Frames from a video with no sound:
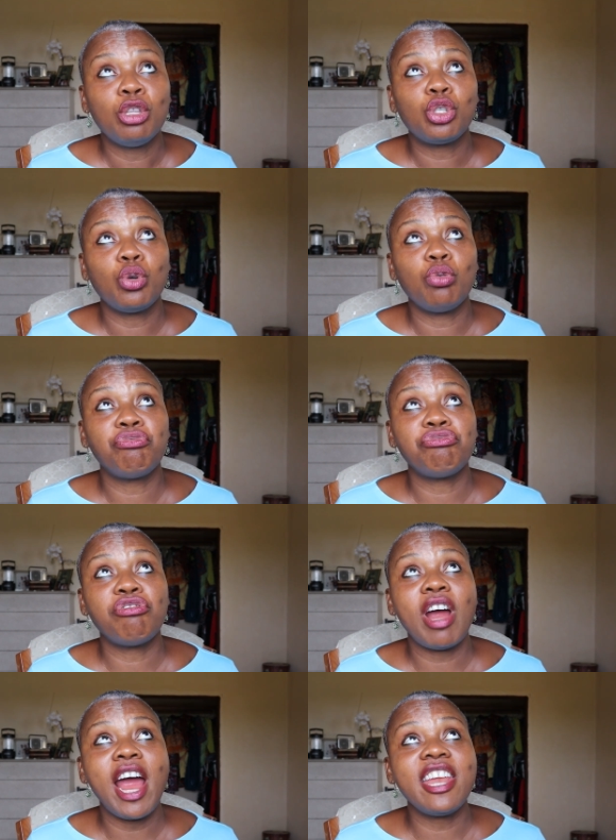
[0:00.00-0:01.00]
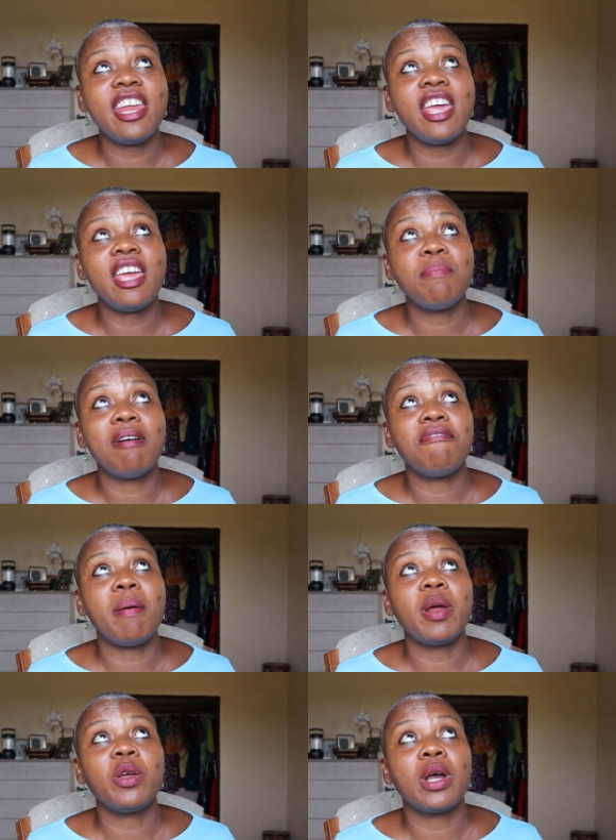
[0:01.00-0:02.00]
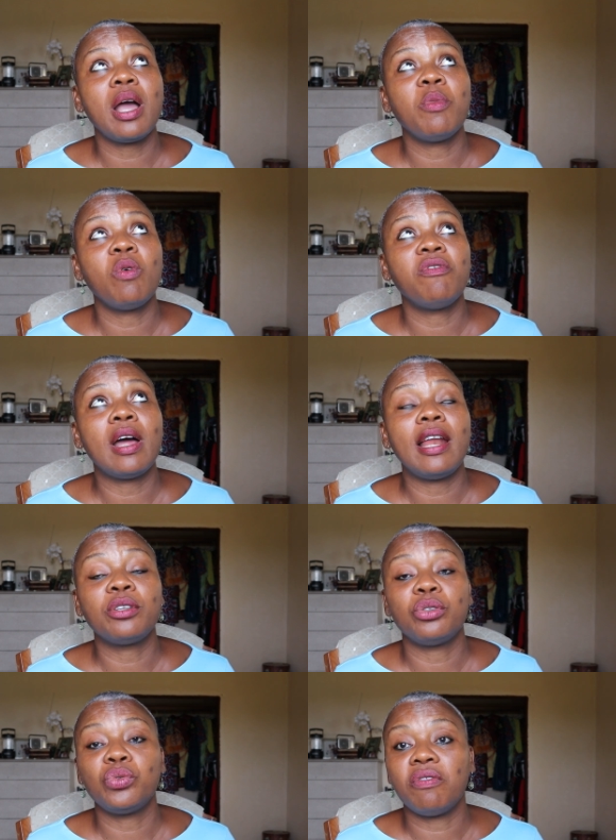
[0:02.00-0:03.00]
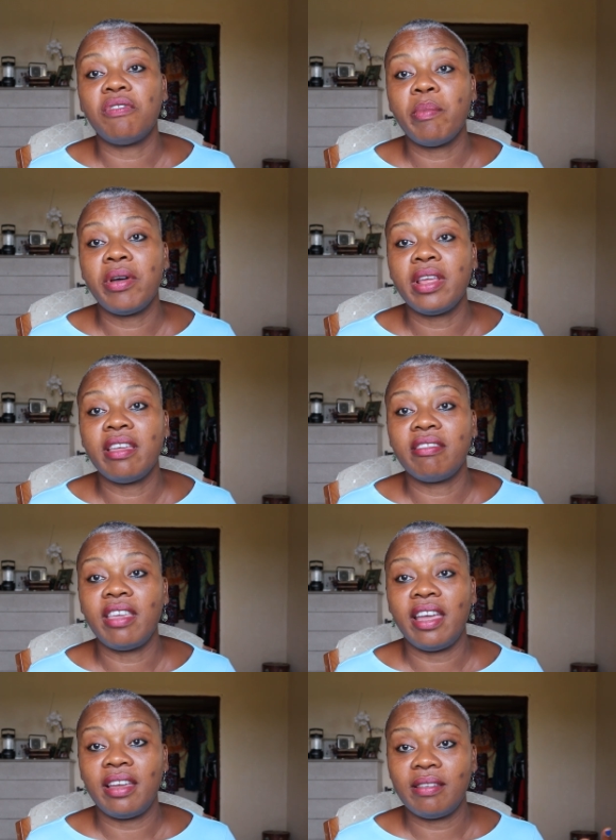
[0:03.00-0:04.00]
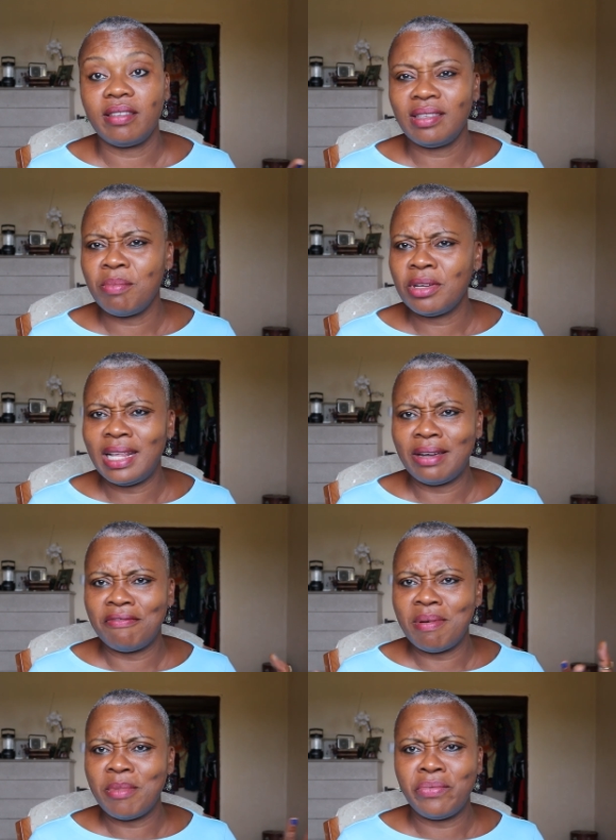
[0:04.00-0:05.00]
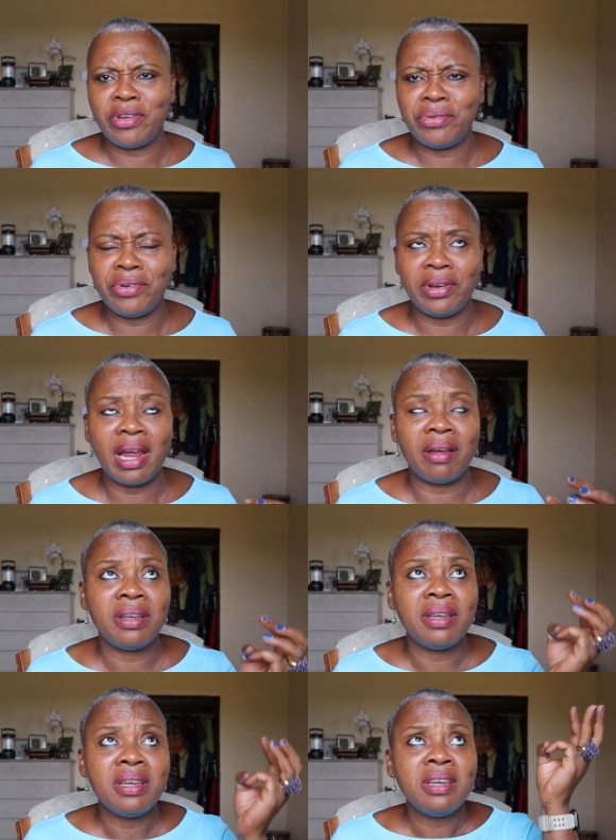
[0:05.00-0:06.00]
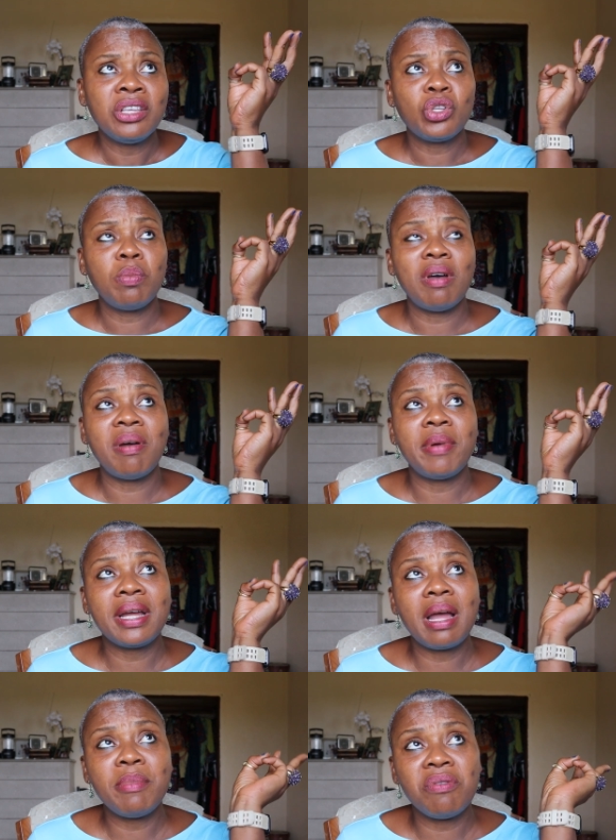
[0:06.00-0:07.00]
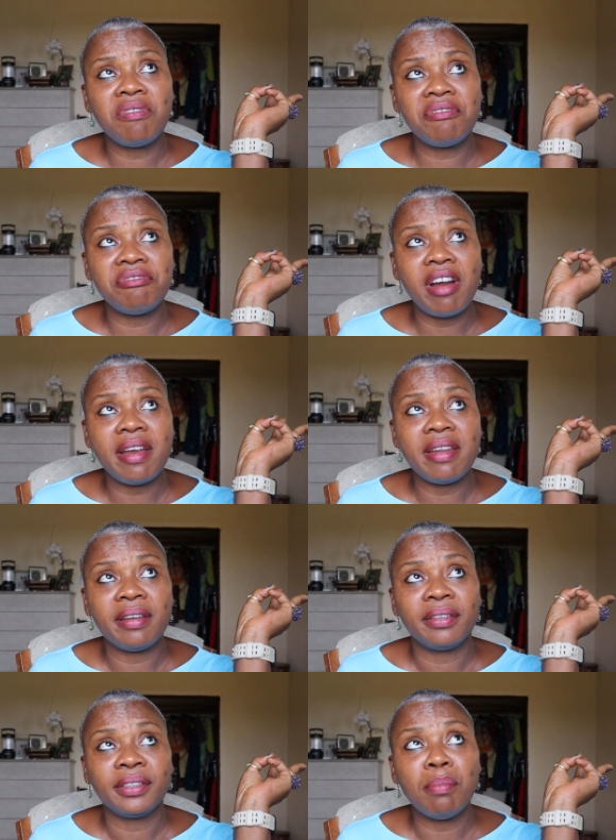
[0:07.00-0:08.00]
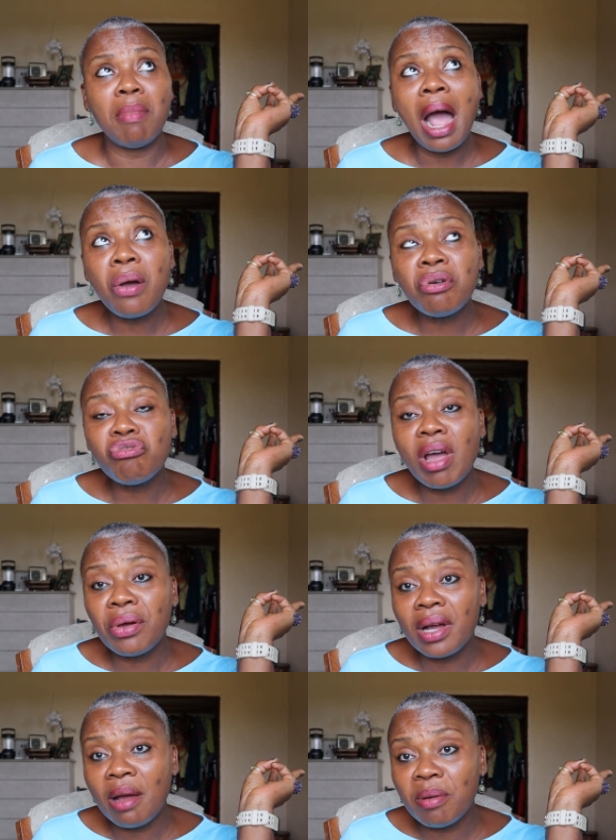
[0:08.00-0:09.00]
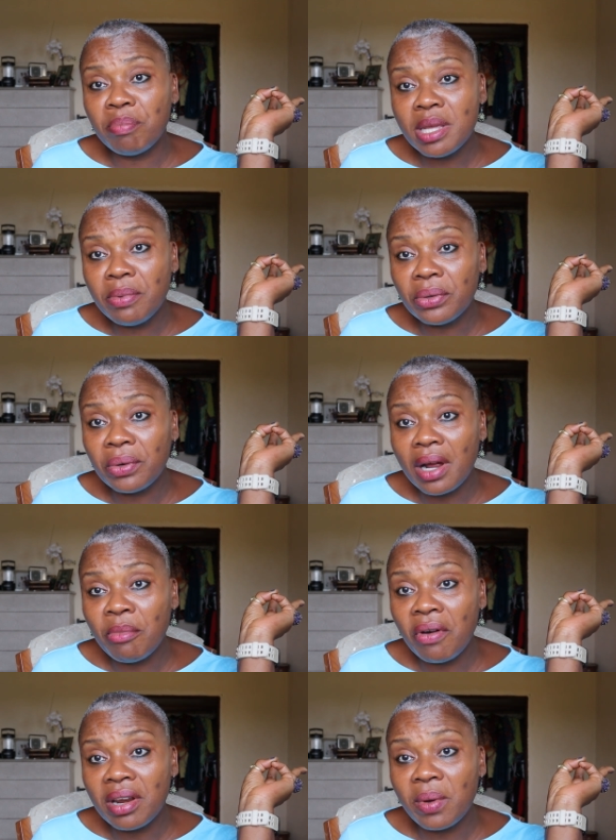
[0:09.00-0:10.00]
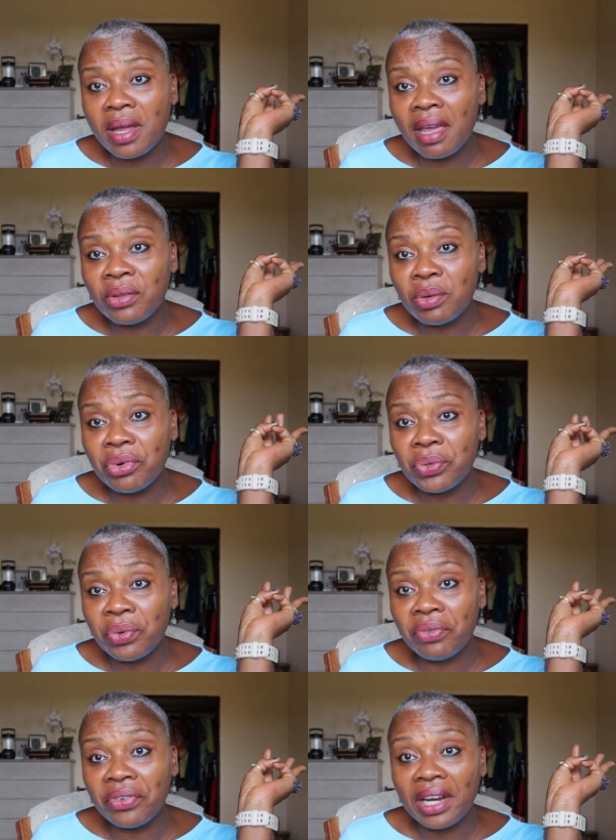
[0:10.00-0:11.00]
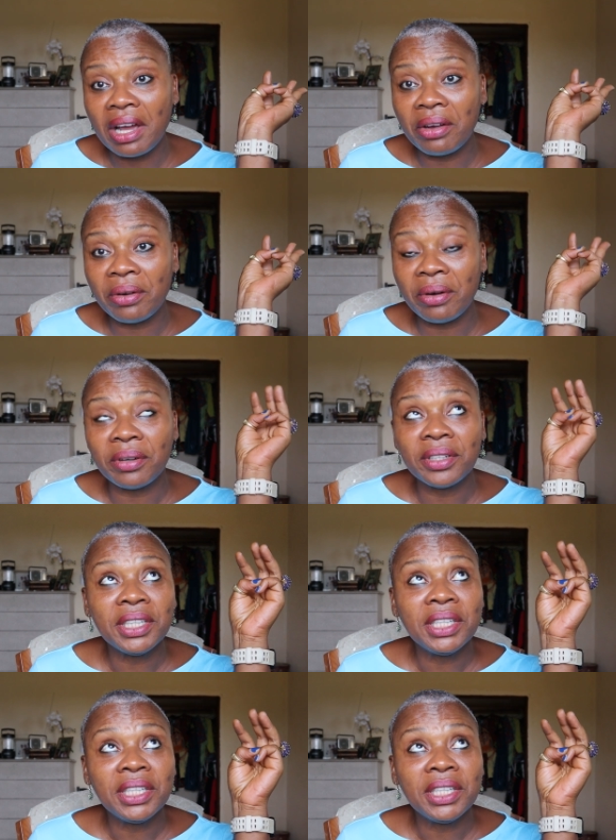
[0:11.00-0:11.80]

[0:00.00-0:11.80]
So Friday, my family will come over. I like to do a family thing. it's almost like a family reunion now. So my family coming over Friday. Marco trying to come from Pleebo to come all the way here to Monrovia, that girl.